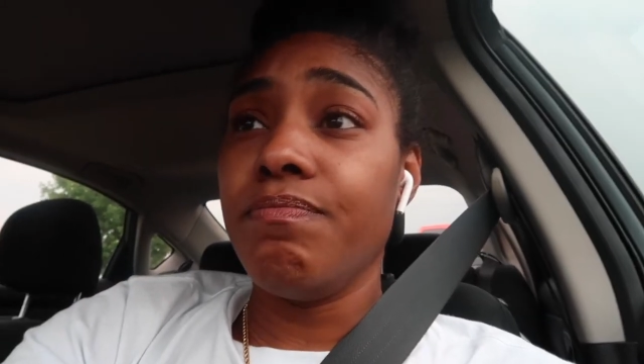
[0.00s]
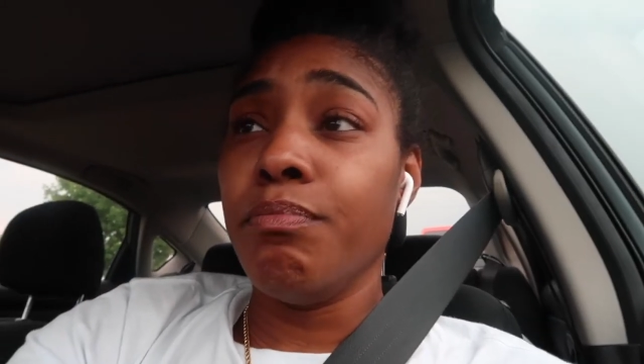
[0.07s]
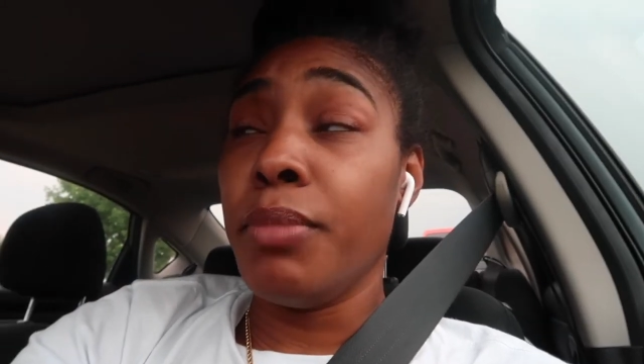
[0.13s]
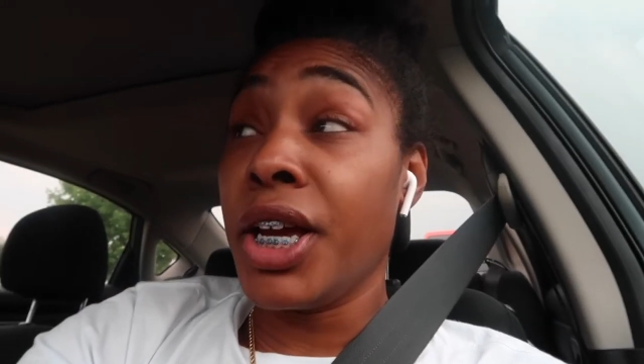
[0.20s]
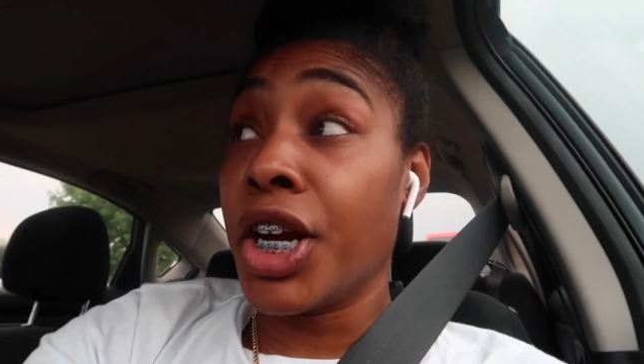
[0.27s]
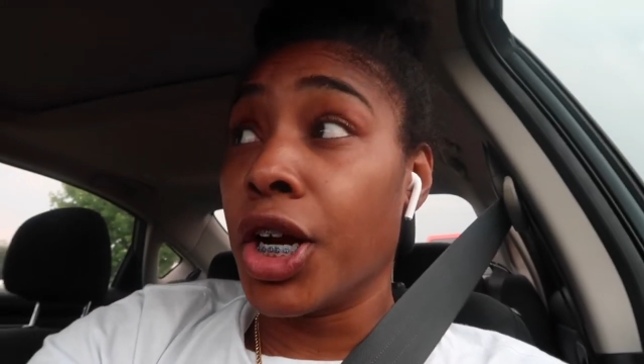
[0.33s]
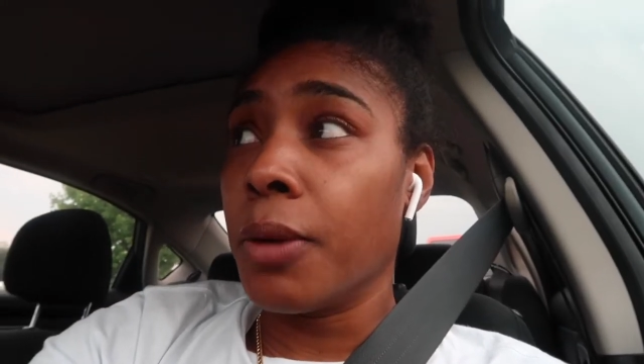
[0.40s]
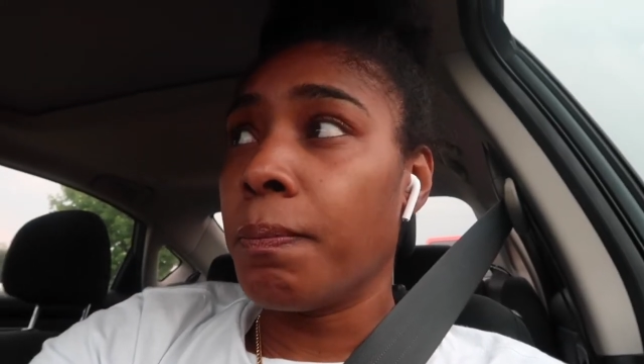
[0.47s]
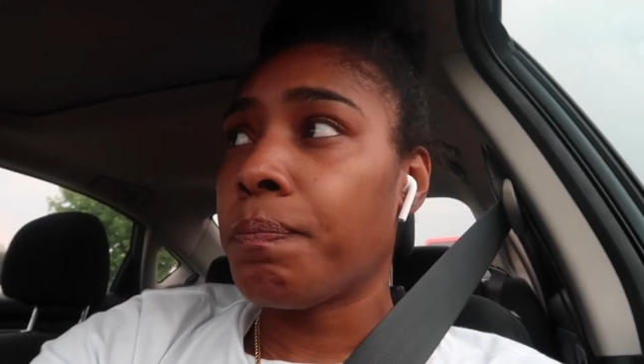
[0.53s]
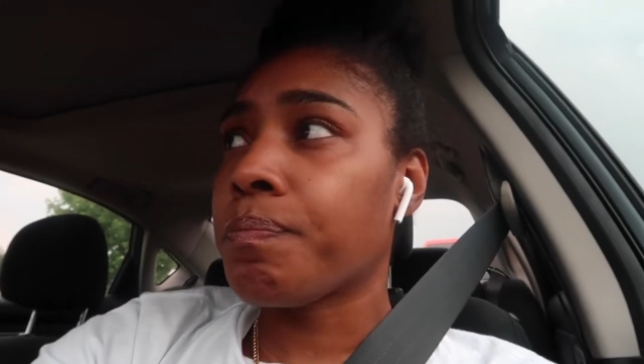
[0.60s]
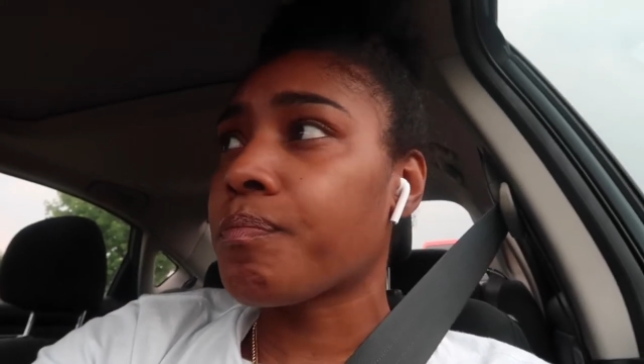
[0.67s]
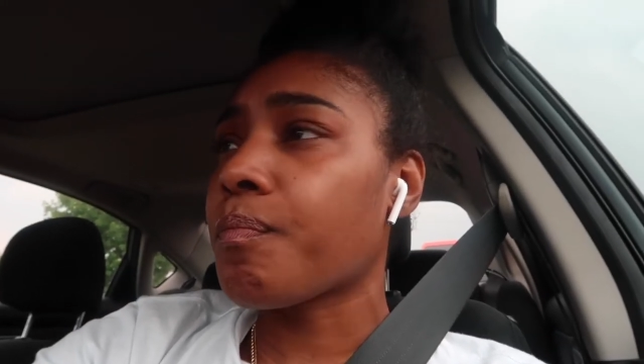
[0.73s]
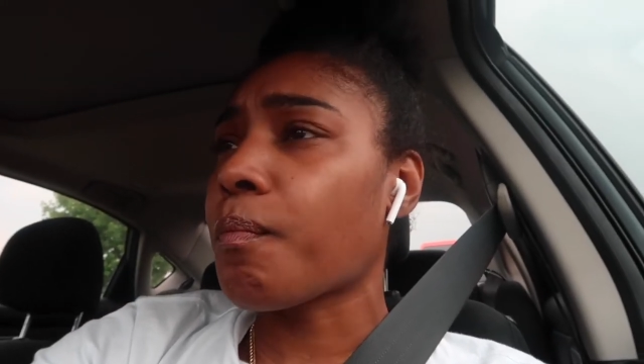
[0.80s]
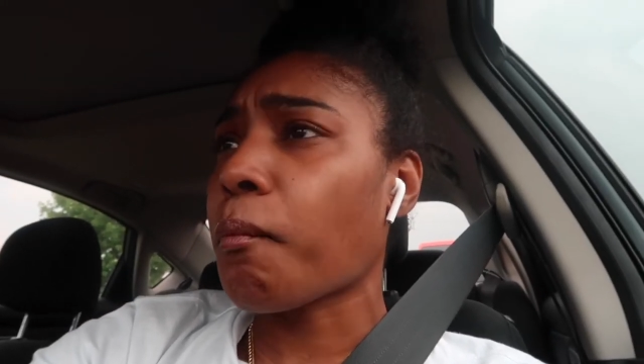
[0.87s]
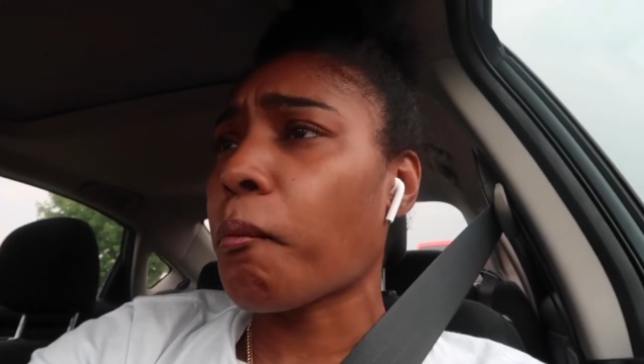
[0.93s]
bigger,
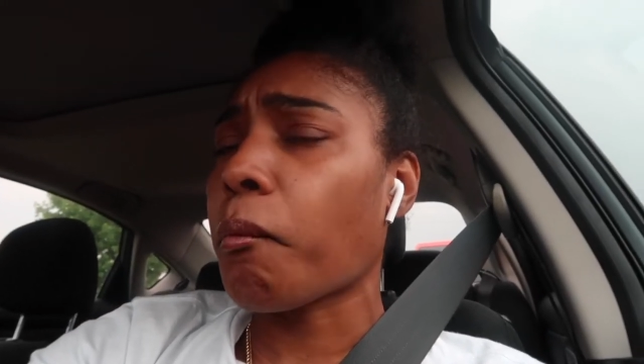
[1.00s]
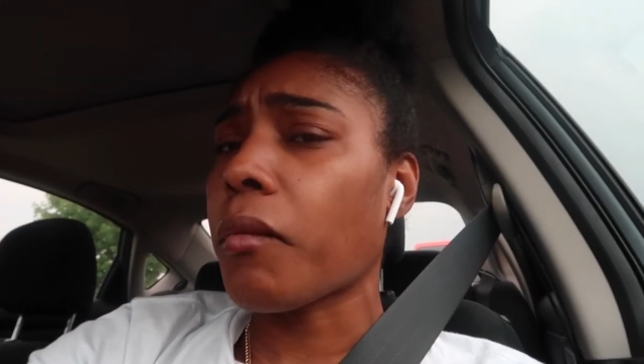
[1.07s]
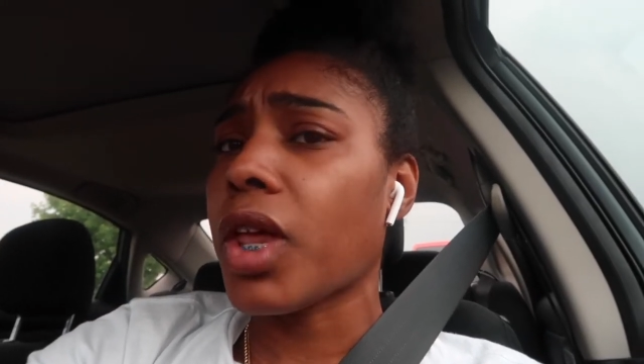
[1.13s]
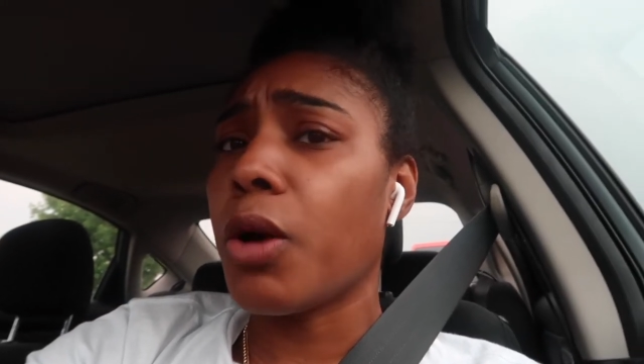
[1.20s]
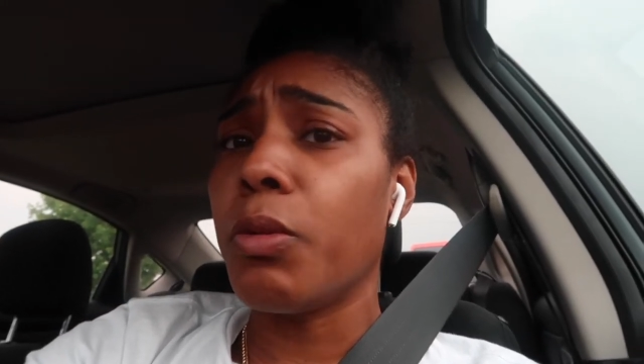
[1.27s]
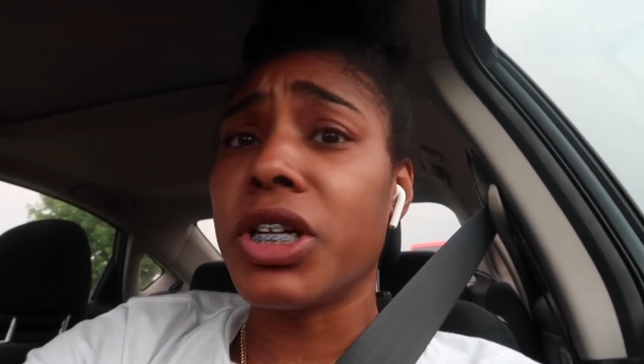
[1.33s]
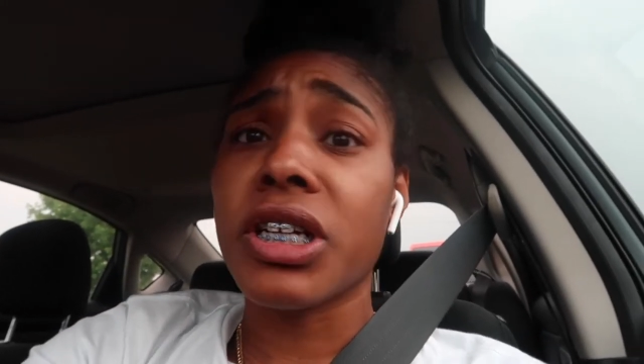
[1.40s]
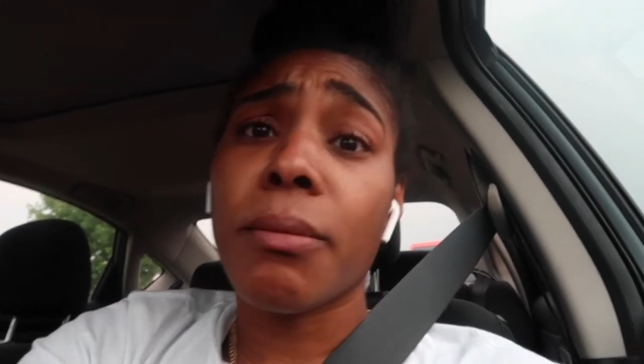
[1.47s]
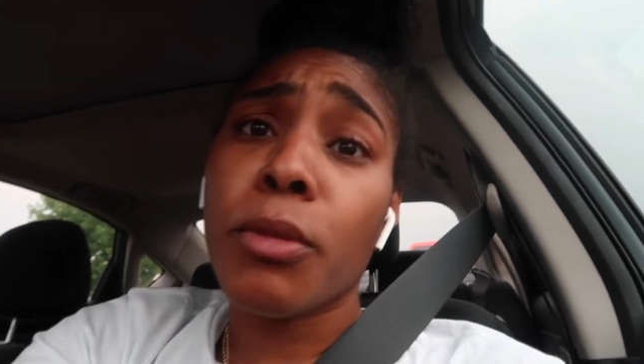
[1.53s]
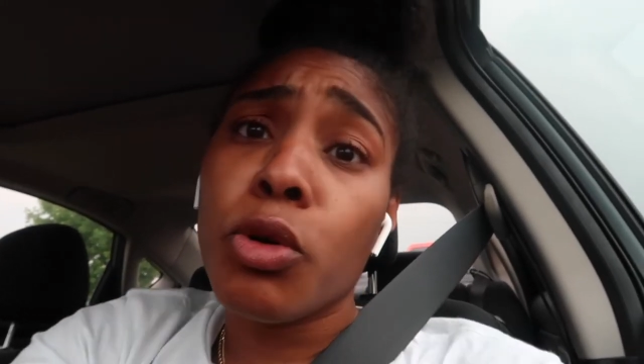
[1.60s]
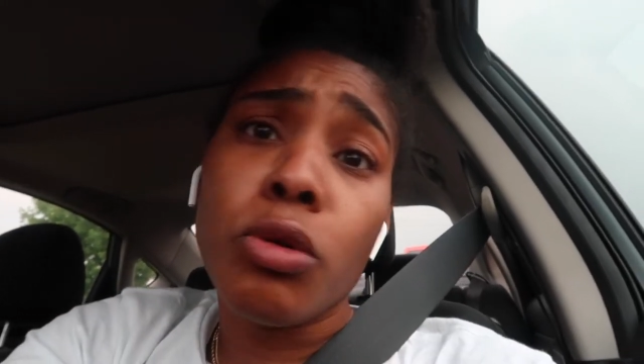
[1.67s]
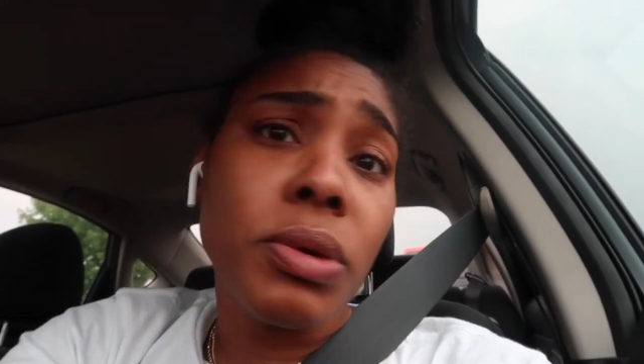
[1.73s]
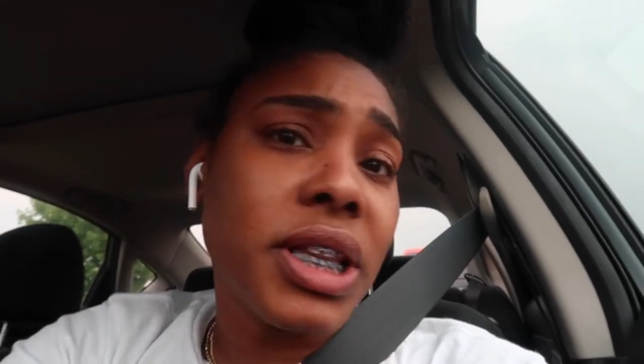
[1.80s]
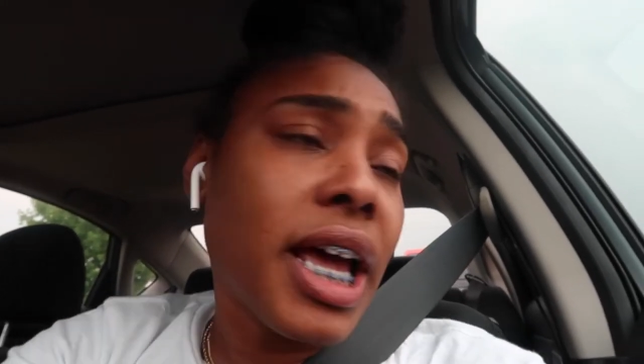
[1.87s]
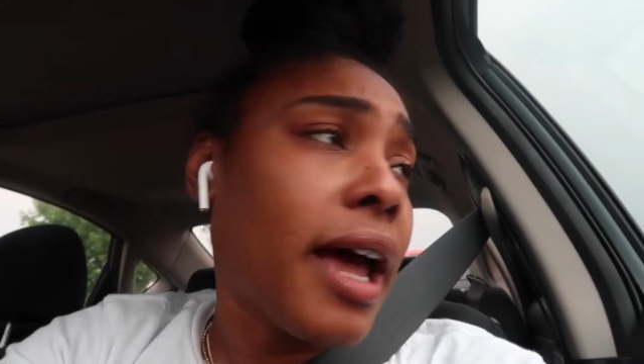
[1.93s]
which I'm
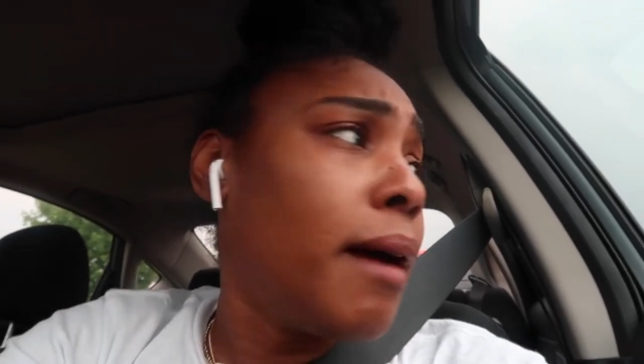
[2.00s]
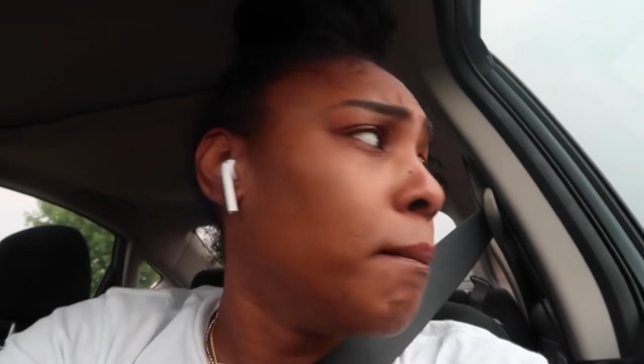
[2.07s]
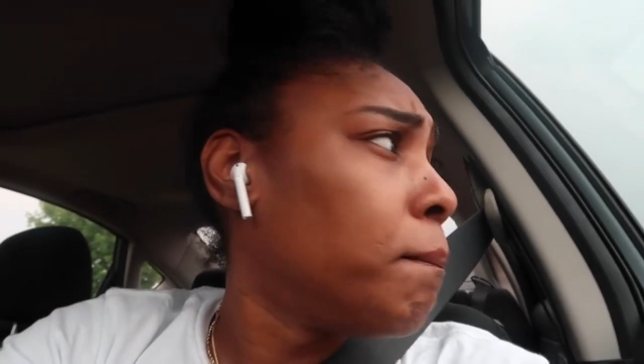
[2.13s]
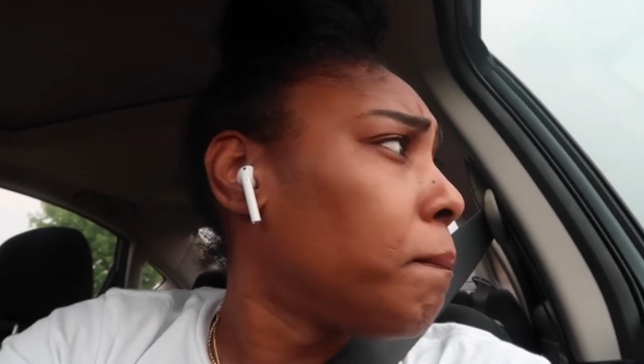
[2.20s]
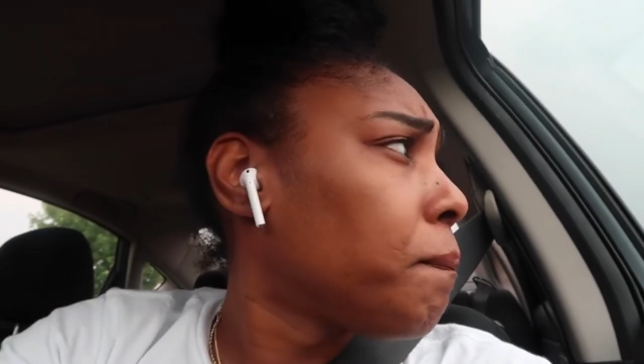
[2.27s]
cool with that.